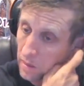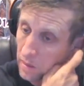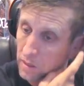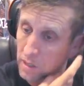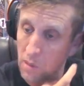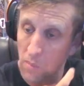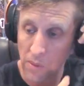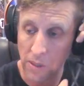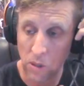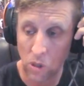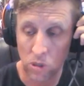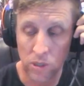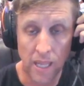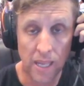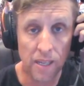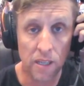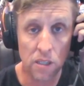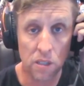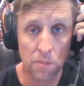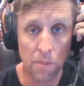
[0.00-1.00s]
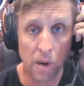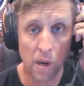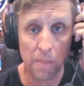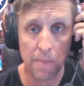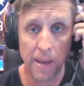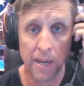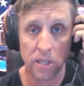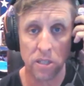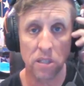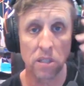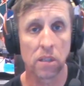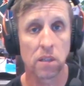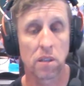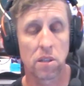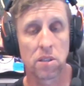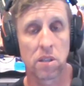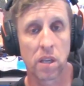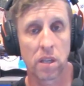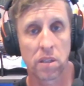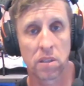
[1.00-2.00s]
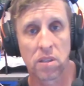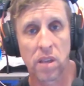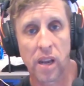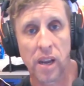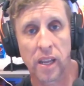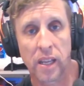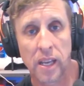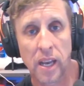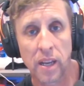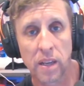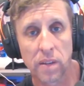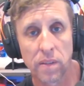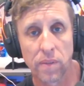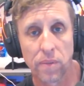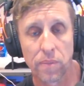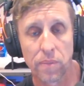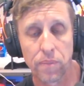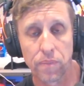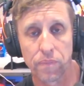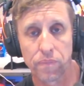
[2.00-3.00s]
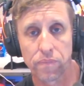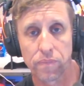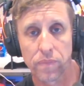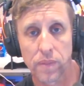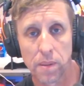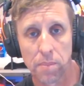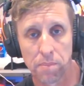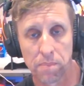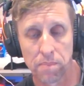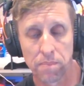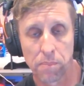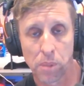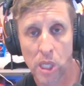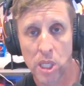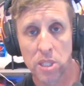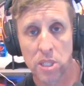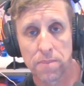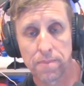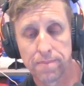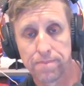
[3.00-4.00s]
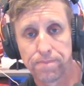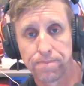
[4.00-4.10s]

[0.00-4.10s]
Can we lock that in tomorrow, Madison? Is that okay? Please.